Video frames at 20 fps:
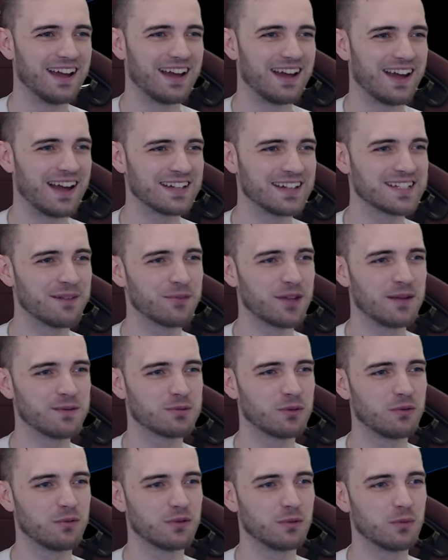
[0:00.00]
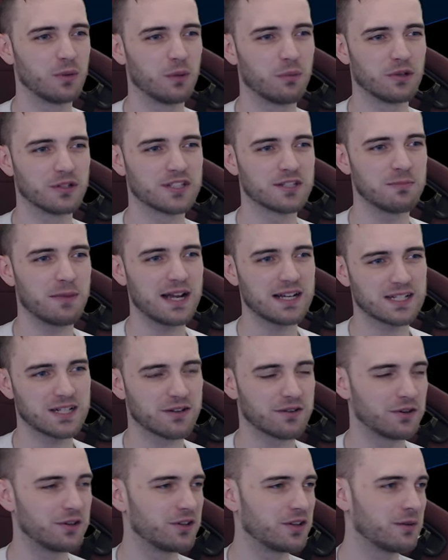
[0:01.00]
Uh, and sometimes we will, we will
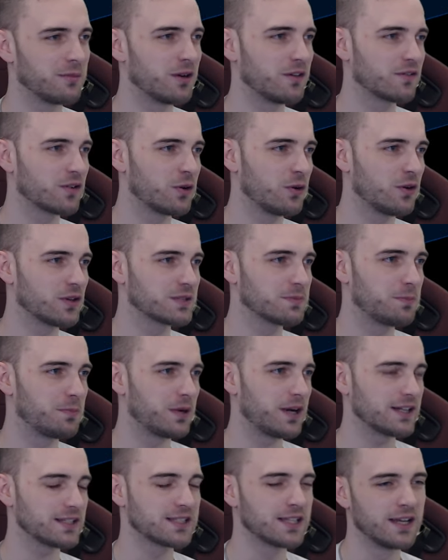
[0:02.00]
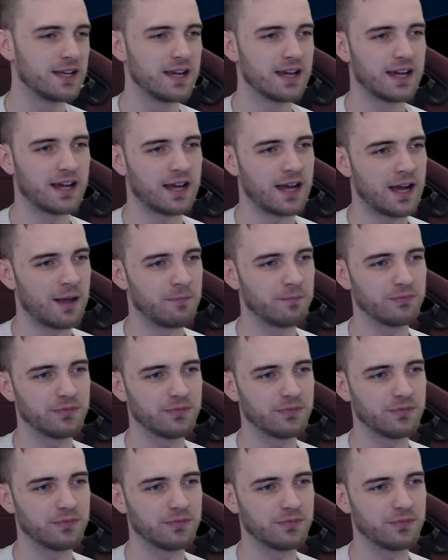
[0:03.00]
smash through them, of course, but um,